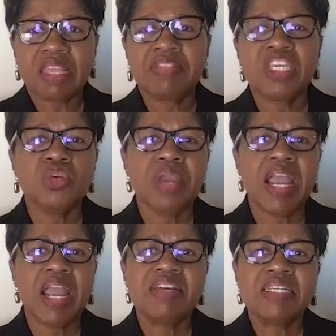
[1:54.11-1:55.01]
that you
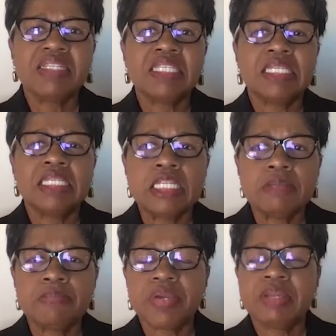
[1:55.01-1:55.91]
have
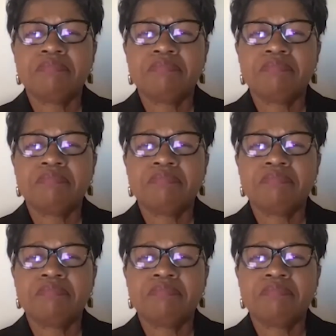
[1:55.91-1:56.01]
deliberate